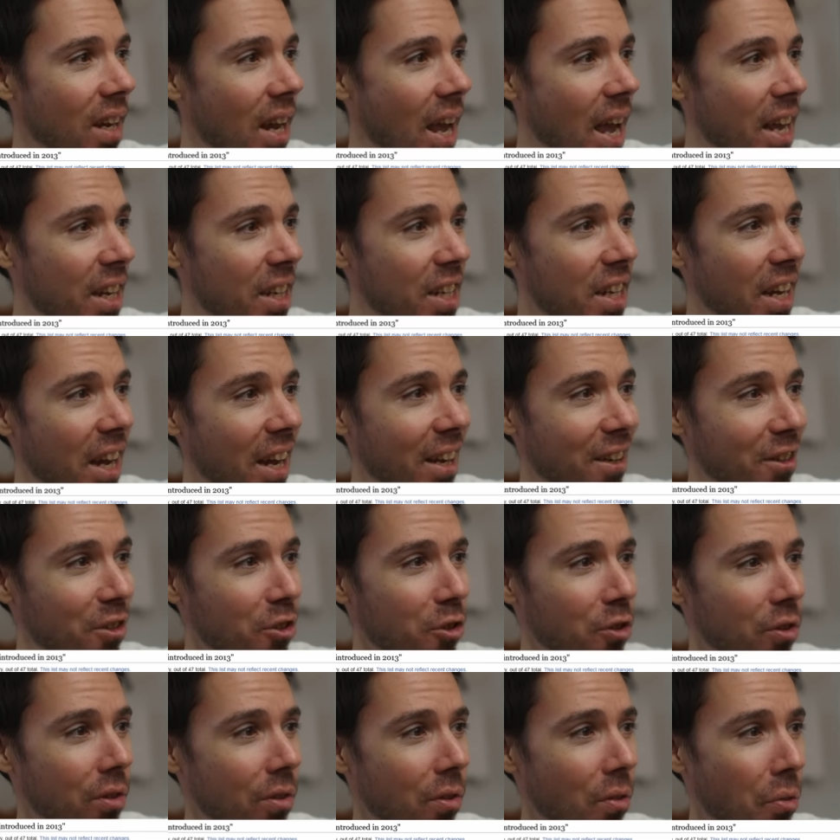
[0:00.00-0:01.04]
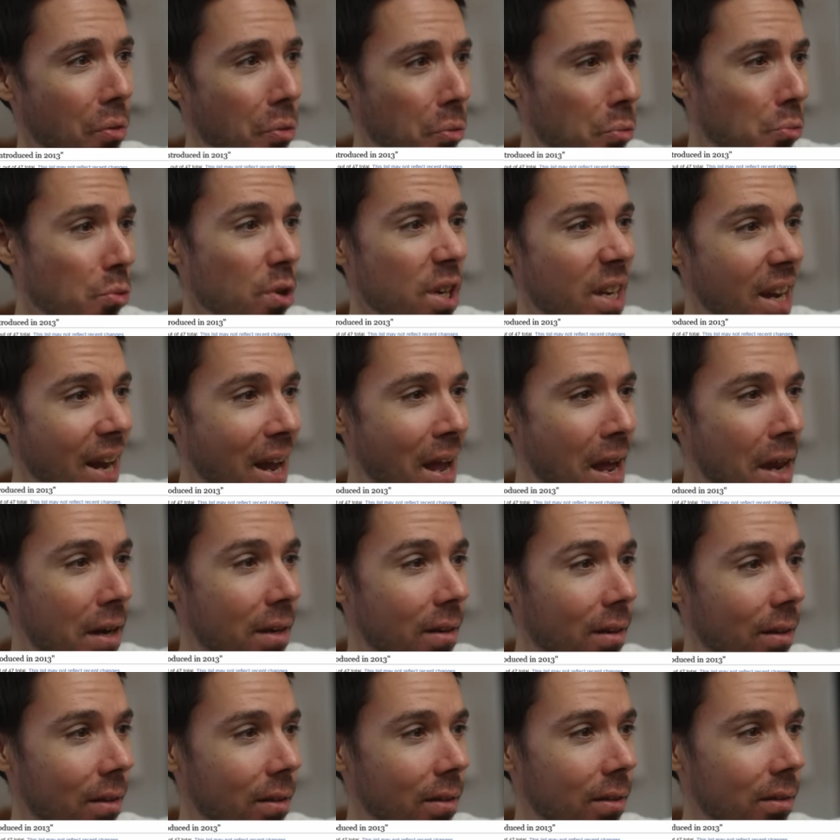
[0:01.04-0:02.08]
NEX
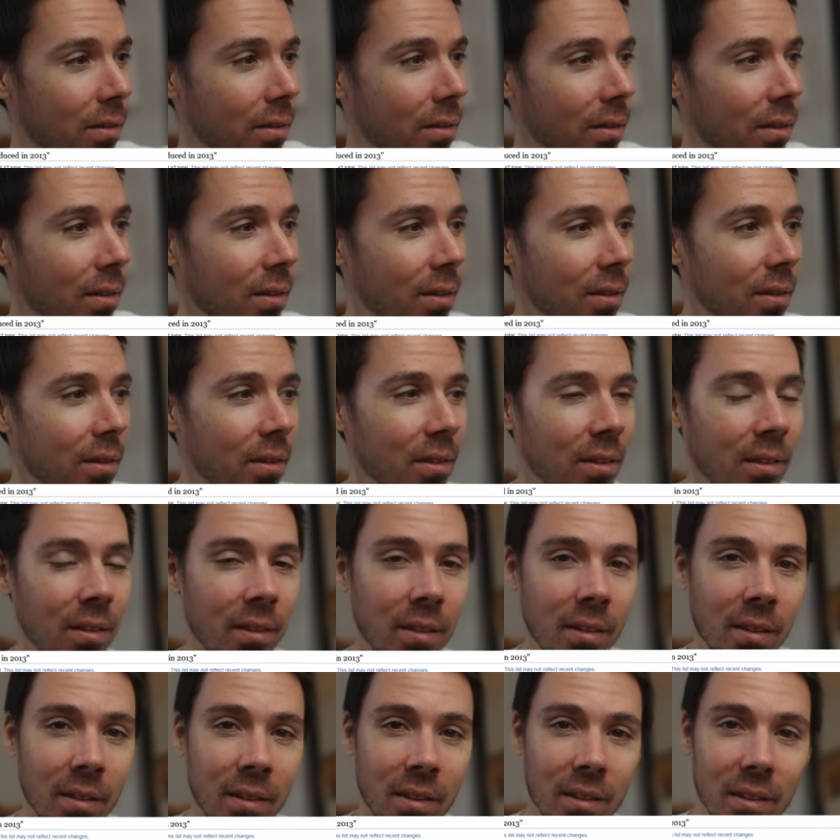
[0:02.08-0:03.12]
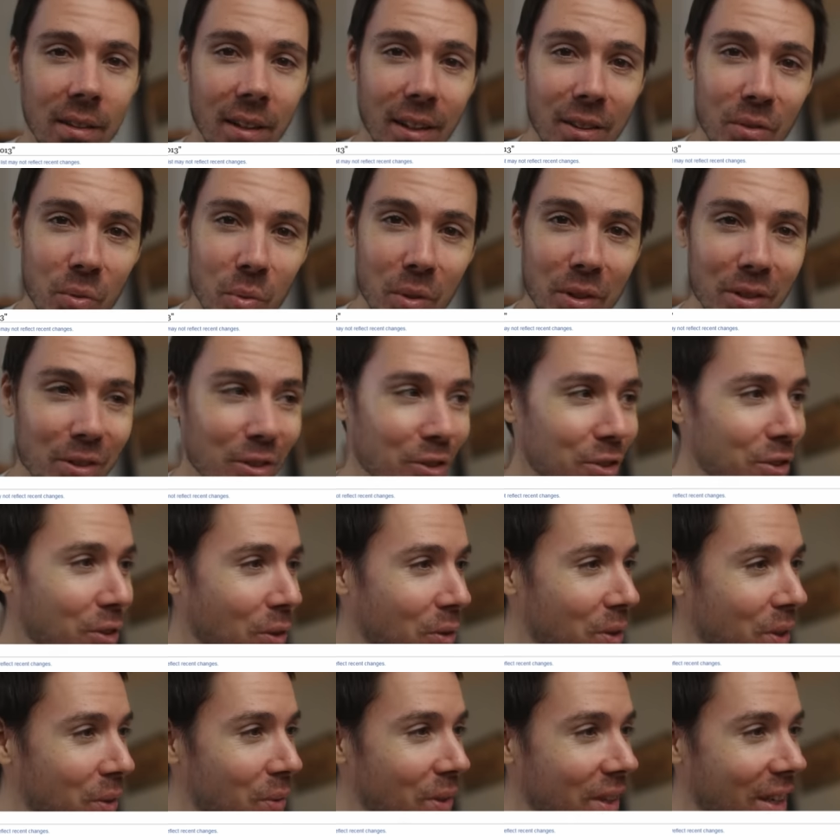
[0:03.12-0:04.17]
3N. That's what
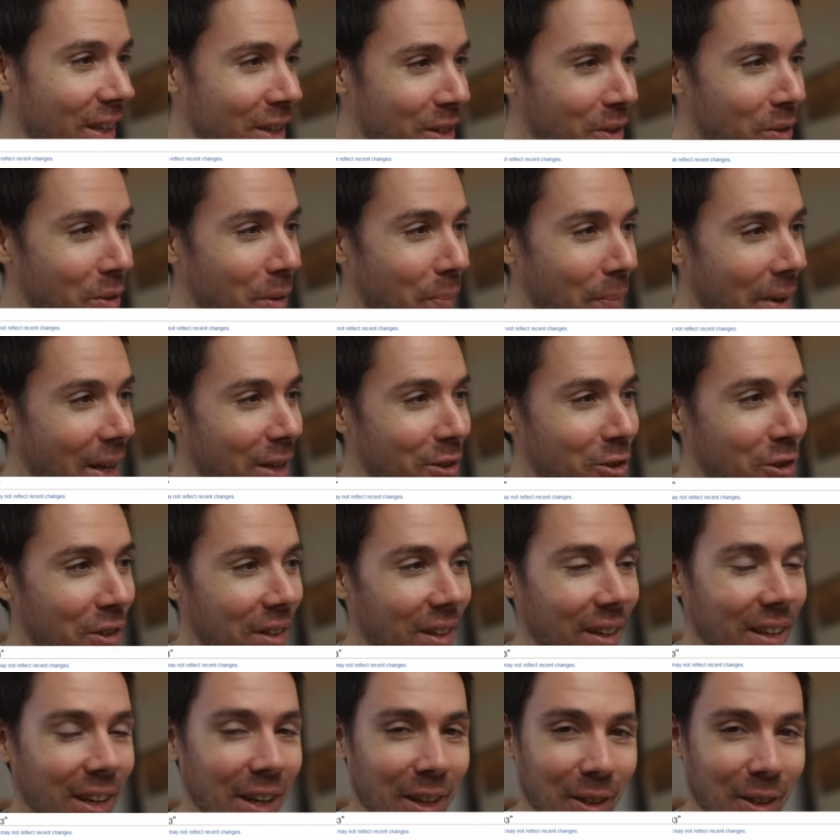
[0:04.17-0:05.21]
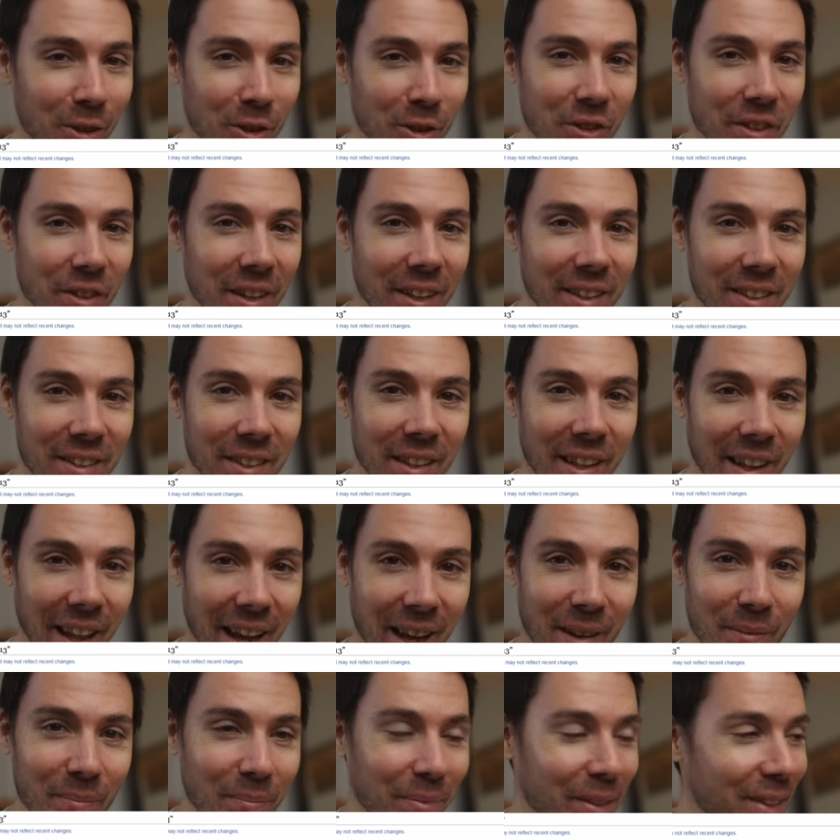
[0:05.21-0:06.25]
Sony, can you imagine the color science of
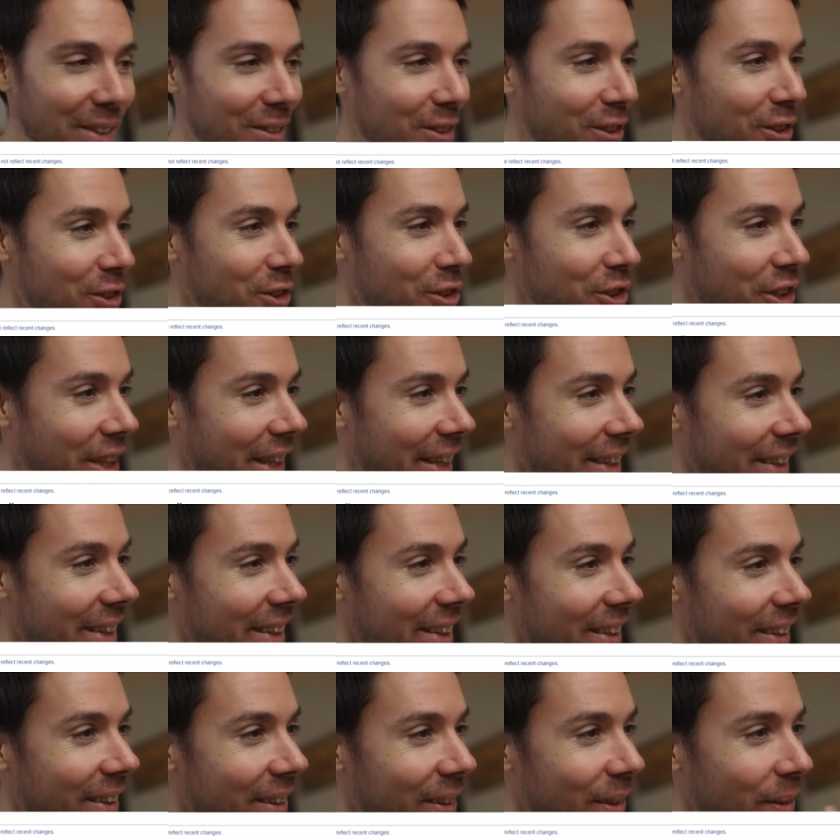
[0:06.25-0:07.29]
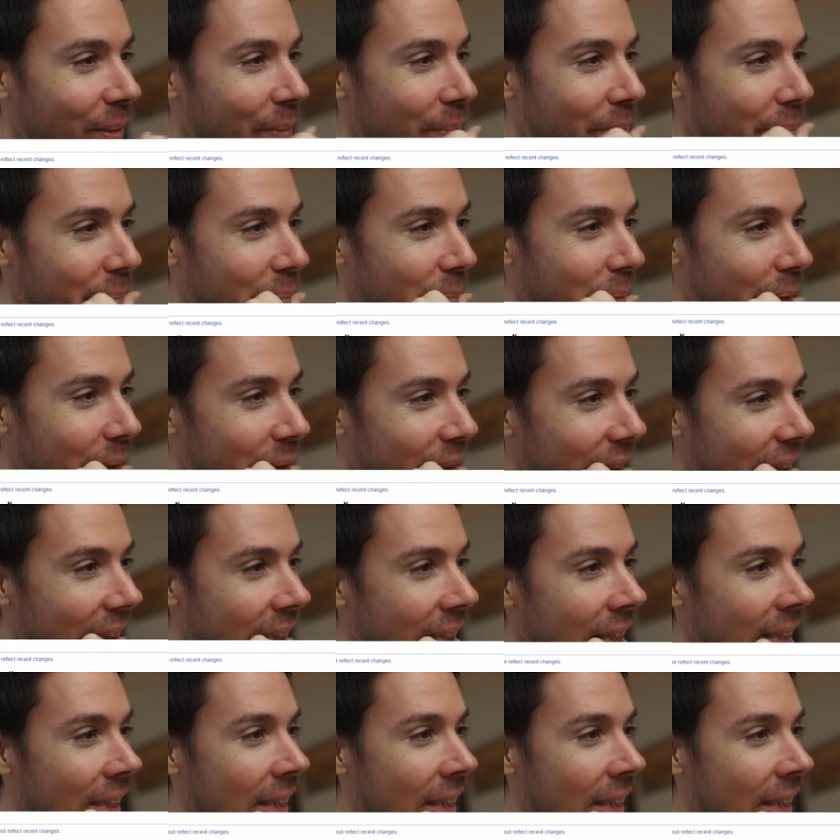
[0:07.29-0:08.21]
that piece of shit? Oh boy.